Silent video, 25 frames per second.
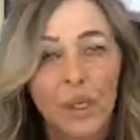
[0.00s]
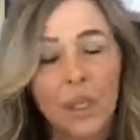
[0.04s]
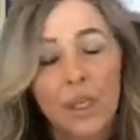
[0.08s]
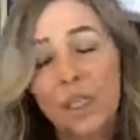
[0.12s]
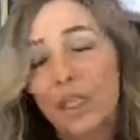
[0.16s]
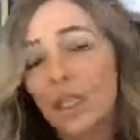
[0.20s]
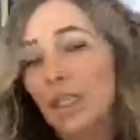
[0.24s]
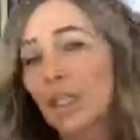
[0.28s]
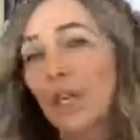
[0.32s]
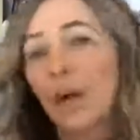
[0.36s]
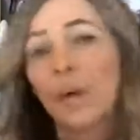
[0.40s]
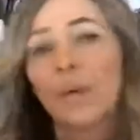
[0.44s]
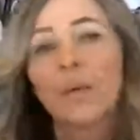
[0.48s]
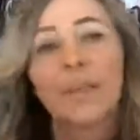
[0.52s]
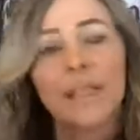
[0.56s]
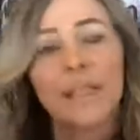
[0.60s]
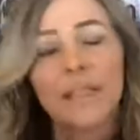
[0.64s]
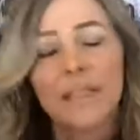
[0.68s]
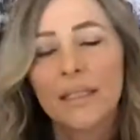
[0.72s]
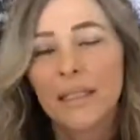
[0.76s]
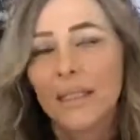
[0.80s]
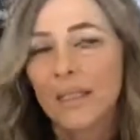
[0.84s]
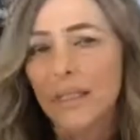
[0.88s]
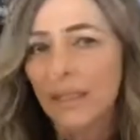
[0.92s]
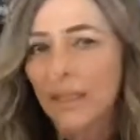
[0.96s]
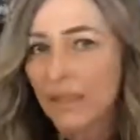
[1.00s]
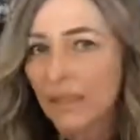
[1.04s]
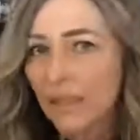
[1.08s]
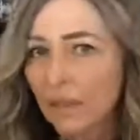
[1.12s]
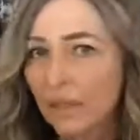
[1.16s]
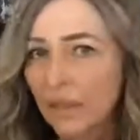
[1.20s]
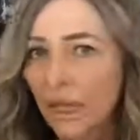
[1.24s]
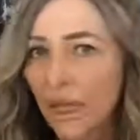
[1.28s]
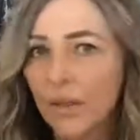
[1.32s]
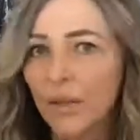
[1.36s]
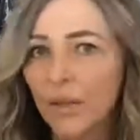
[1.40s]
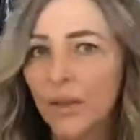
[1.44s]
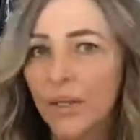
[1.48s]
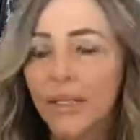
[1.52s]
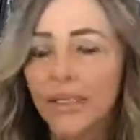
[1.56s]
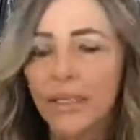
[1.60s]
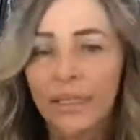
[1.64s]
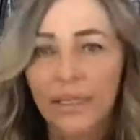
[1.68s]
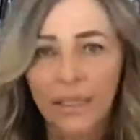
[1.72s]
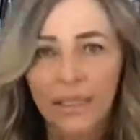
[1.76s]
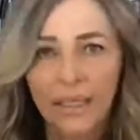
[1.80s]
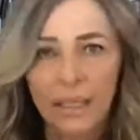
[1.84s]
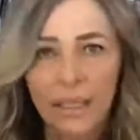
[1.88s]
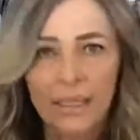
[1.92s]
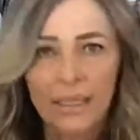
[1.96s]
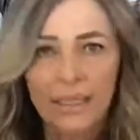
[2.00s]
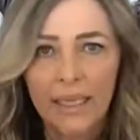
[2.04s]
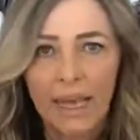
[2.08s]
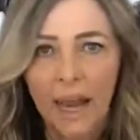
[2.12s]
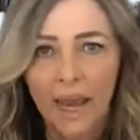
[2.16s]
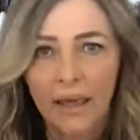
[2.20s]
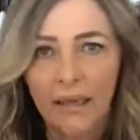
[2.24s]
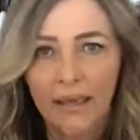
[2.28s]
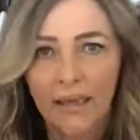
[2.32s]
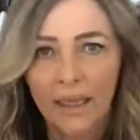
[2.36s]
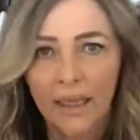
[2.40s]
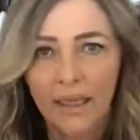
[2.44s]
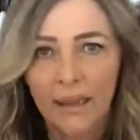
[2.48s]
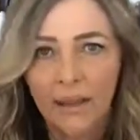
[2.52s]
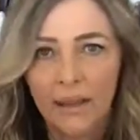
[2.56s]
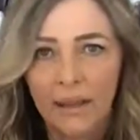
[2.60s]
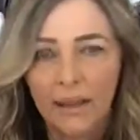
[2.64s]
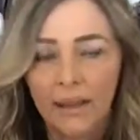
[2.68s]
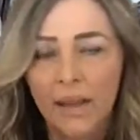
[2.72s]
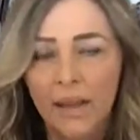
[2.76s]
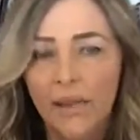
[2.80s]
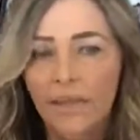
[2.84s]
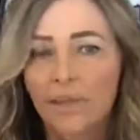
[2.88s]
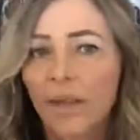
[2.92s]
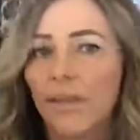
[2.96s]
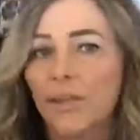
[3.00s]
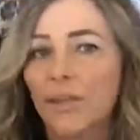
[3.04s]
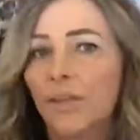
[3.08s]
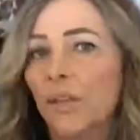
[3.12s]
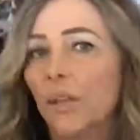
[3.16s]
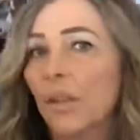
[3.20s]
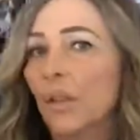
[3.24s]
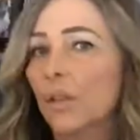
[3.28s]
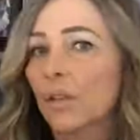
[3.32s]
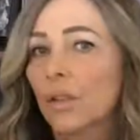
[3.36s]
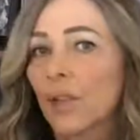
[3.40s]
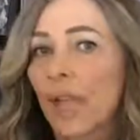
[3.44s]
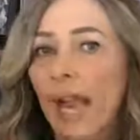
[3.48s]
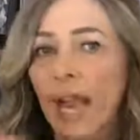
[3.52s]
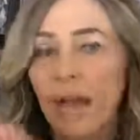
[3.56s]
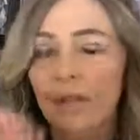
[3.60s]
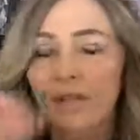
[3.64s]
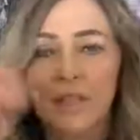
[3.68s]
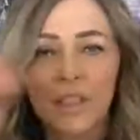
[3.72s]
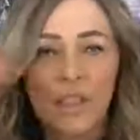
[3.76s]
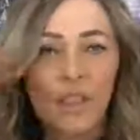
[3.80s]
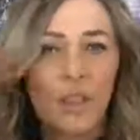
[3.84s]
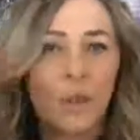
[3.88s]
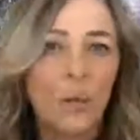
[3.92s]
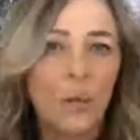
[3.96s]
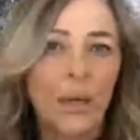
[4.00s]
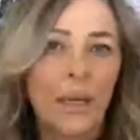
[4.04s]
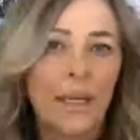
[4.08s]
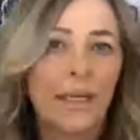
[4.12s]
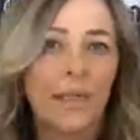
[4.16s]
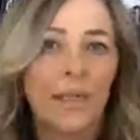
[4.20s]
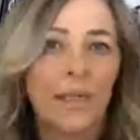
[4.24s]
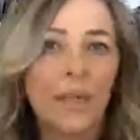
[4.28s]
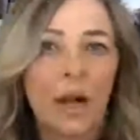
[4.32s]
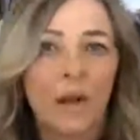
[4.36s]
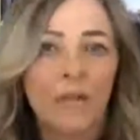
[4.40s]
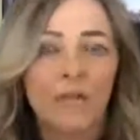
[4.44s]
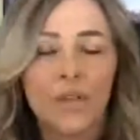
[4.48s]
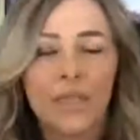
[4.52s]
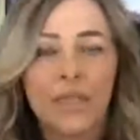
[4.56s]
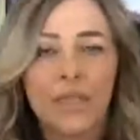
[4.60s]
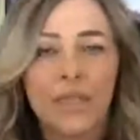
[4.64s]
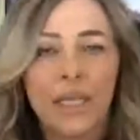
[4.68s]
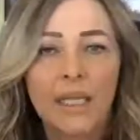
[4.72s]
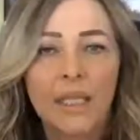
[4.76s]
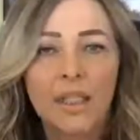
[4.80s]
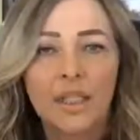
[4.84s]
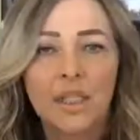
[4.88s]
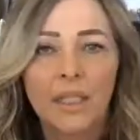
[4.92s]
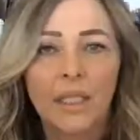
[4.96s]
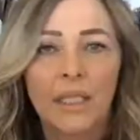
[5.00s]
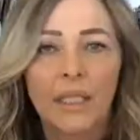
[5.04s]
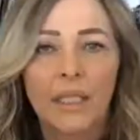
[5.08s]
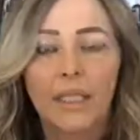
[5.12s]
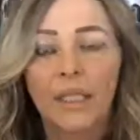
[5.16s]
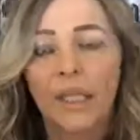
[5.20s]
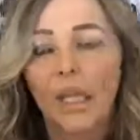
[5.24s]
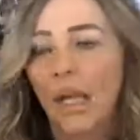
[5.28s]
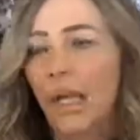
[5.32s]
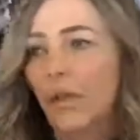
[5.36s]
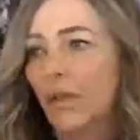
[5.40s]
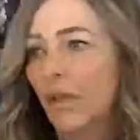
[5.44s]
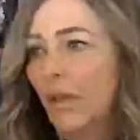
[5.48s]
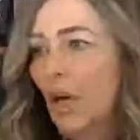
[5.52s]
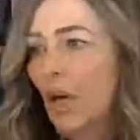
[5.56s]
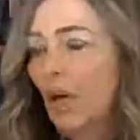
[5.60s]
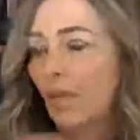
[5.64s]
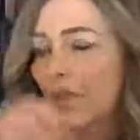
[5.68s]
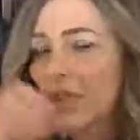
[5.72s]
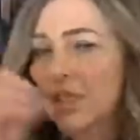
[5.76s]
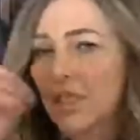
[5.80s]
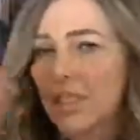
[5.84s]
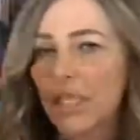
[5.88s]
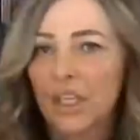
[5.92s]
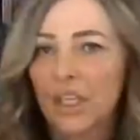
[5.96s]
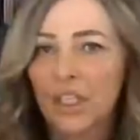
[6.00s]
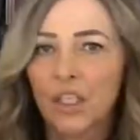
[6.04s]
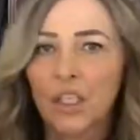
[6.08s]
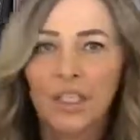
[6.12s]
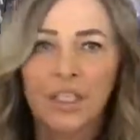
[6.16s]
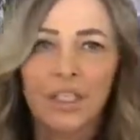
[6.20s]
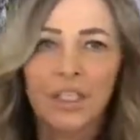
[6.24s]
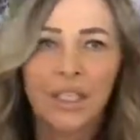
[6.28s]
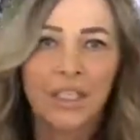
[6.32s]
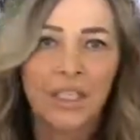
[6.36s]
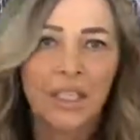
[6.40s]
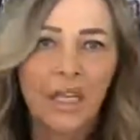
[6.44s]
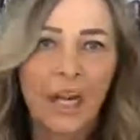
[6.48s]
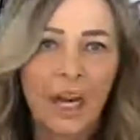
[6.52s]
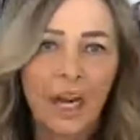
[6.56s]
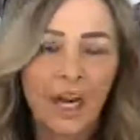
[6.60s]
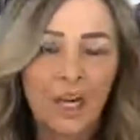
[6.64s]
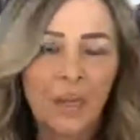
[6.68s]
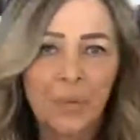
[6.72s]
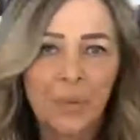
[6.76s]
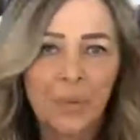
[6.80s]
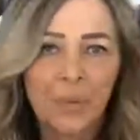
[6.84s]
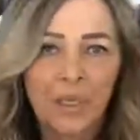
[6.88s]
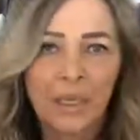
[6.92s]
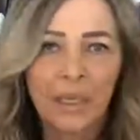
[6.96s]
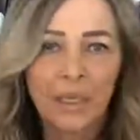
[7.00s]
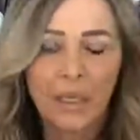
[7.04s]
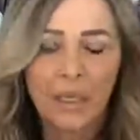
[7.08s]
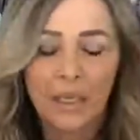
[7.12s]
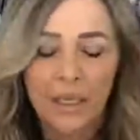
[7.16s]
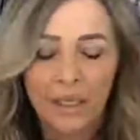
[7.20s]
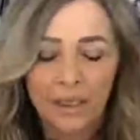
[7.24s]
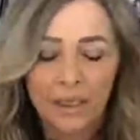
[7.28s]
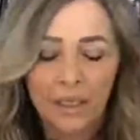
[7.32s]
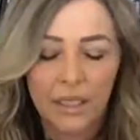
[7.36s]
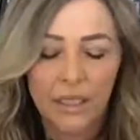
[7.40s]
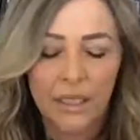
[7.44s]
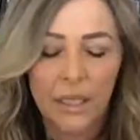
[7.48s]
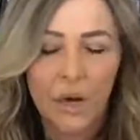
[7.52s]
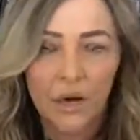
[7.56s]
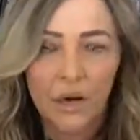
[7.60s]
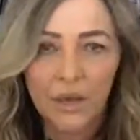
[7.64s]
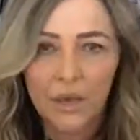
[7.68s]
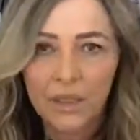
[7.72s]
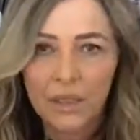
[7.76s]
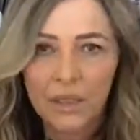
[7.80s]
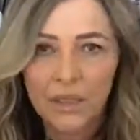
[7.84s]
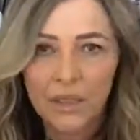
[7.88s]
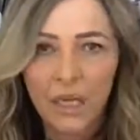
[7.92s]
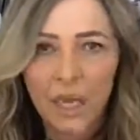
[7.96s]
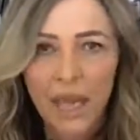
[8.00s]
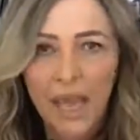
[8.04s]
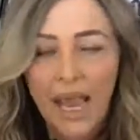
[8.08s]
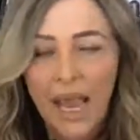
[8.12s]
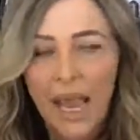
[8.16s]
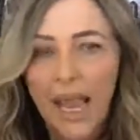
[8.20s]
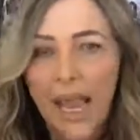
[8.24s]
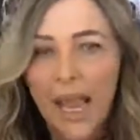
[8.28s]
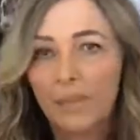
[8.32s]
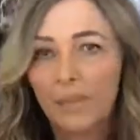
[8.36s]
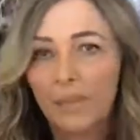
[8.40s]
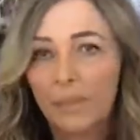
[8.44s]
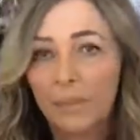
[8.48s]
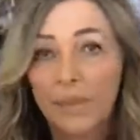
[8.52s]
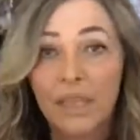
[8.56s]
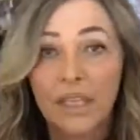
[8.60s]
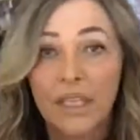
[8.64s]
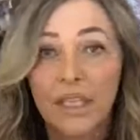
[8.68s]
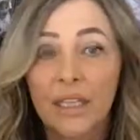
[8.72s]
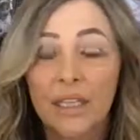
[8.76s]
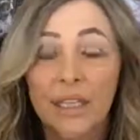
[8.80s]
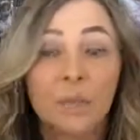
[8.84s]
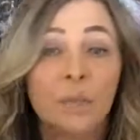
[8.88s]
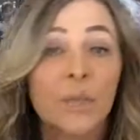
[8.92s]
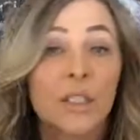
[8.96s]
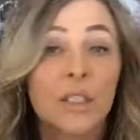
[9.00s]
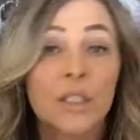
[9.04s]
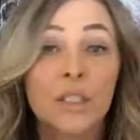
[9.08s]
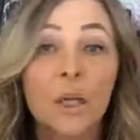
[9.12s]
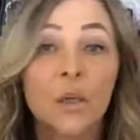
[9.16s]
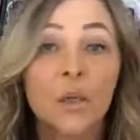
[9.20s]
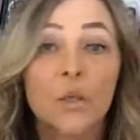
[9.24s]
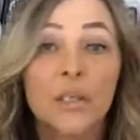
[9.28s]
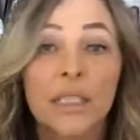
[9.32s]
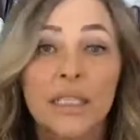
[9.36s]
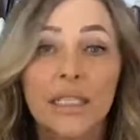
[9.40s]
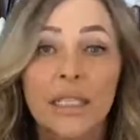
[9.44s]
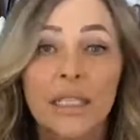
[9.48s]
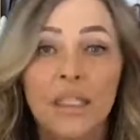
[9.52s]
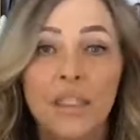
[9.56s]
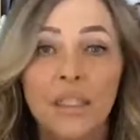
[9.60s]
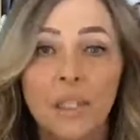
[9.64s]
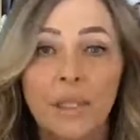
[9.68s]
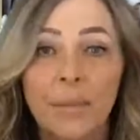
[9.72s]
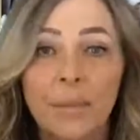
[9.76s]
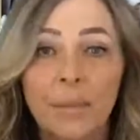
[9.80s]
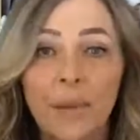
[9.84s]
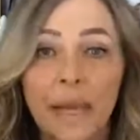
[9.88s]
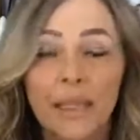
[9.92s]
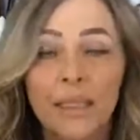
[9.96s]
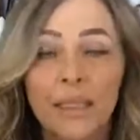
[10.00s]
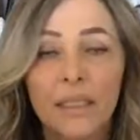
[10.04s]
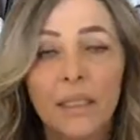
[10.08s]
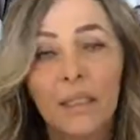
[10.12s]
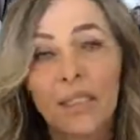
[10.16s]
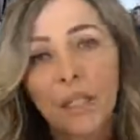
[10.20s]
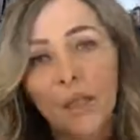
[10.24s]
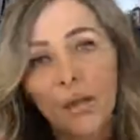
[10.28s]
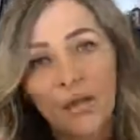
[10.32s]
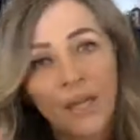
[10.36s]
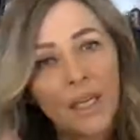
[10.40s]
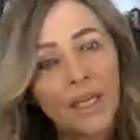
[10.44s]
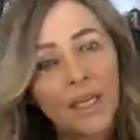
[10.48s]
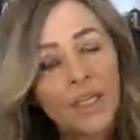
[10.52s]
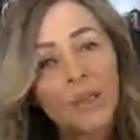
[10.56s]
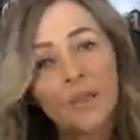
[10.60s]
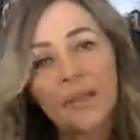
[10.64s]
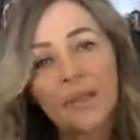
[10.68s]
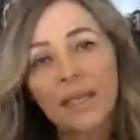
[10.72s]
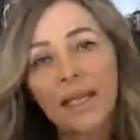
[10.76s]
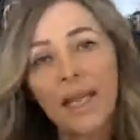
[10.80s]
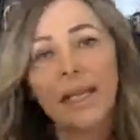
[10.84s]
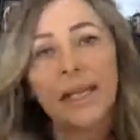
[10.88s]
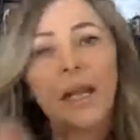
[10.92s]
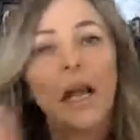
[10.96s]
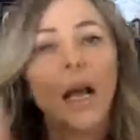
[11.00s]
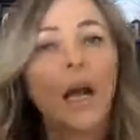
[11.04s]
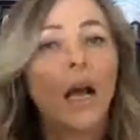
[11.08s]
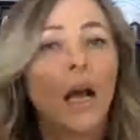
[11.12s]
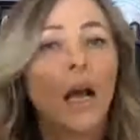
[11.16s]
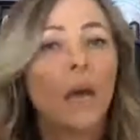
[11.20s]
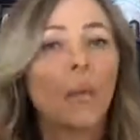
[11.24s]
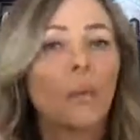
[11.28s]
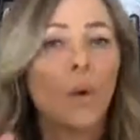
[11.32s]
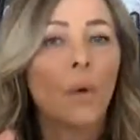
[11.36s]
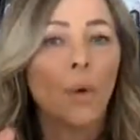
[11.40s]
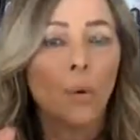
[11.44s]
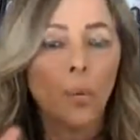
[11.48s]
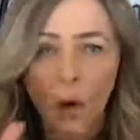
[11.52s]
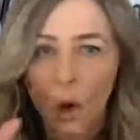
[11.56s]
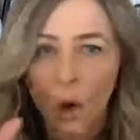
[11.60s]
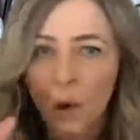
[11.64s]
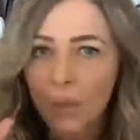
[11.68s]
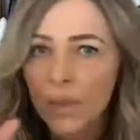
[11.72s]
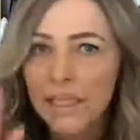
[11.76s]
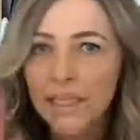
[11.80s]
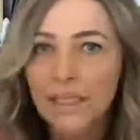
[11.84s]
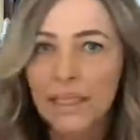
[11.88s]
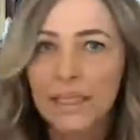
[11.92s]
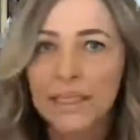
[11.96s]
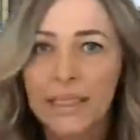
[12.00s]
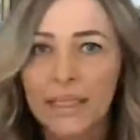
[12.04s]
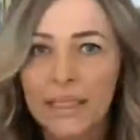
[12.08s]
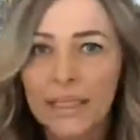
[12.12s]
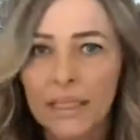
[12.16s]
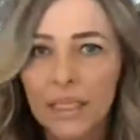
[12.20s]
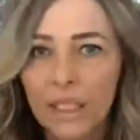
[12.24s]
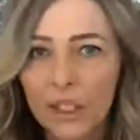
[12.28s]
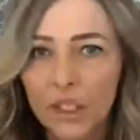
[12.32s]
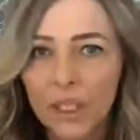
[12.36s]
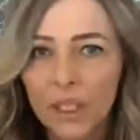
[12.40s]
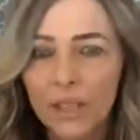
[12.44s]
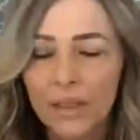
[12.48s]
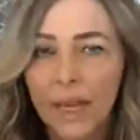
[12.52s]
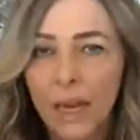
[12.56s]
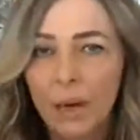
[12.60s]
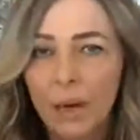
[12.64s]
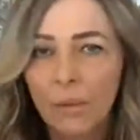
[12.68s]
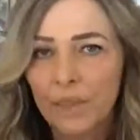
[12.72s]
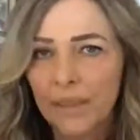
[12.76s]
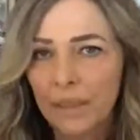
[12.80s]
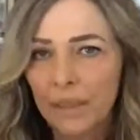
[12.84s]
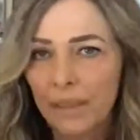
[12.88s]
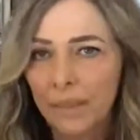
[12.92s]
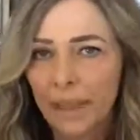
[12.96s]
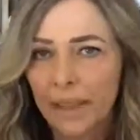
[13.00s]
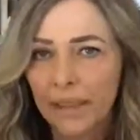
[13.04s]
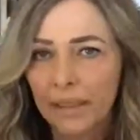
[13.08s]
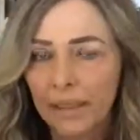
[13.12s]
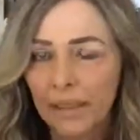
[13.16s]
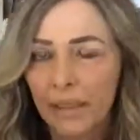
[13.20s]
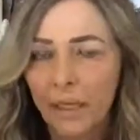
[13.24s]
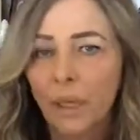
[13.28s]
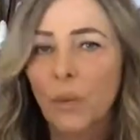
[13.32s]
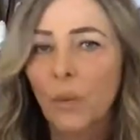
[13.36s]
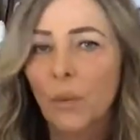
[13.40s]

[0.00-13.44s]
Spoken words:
So this is another delay tactic that you'll have this great conversation, the conversations in the IEP, in the notes, but then there was no decision made. So then you say, what was the decision that was made?